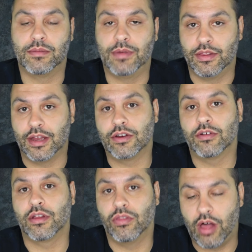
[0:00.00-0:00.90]
to be that
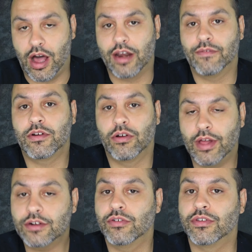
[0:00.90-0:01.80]
there's a lot of
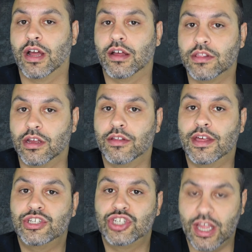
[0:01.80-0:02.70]
collectors out there
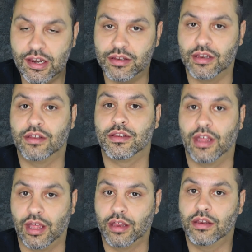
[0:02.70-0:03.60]
that chase these
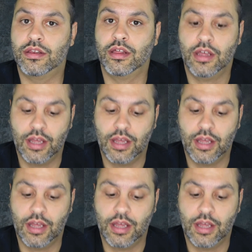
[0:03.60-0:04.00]
things,